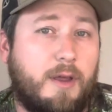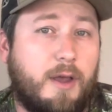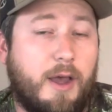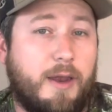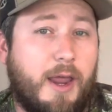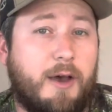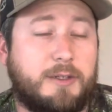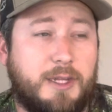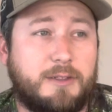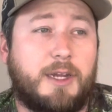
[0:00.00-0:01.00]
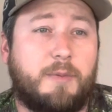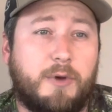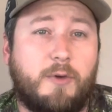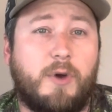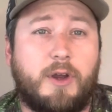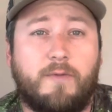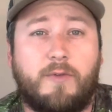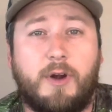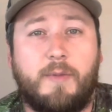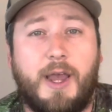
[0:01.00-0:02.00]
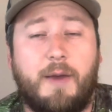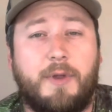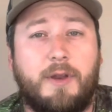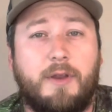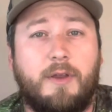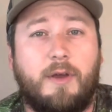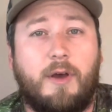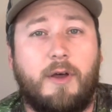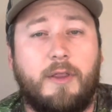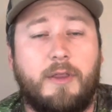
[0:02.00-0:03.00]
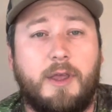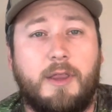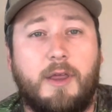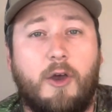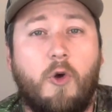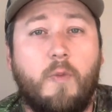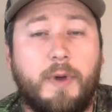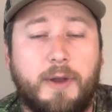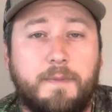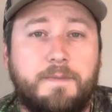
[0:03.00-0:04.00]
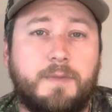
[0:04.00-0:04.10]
Now it sounds like pretty well confirmed happened in the Open.